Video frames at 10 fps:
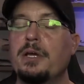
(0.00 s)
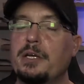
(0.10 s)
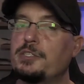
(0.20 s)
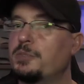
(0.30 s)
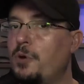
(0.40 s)

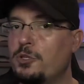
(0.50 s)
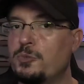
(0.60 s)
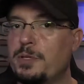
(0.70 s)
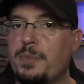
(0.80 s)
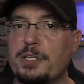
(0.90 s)
using pulse
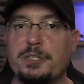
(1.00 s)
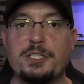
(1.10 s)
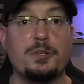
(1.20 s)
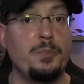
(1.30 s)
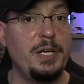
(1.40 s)
width
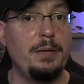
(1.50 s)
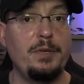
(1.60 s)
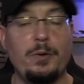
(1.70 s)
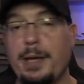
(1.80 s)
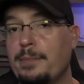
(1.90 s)
modulation or
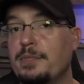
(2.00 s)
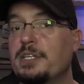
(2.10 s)
PWM